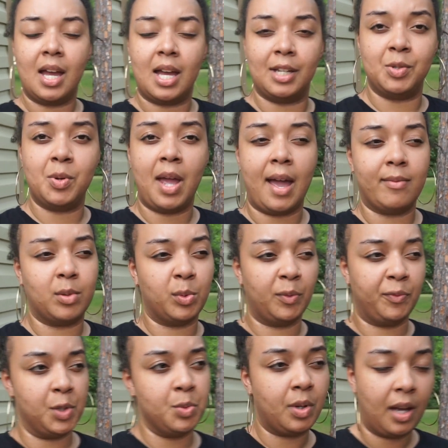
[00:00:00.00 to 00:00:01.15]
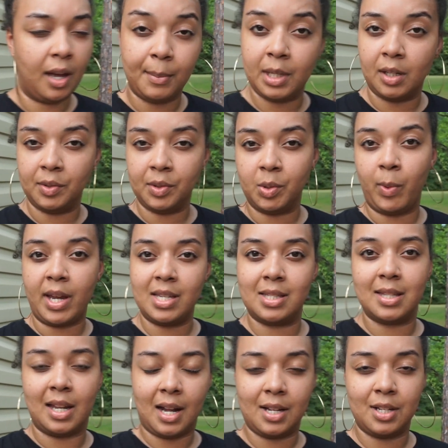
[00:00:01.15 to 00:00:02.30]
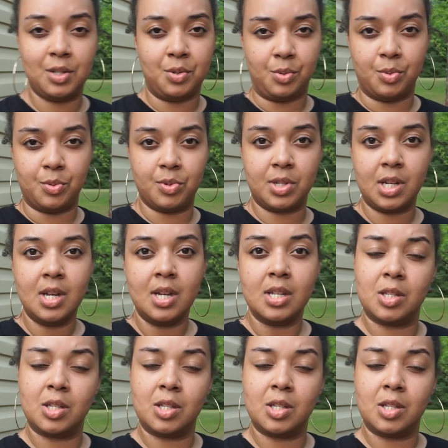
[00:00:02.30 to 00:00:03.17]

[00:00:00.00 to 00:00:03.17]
I do have a review coming on the weights that I used,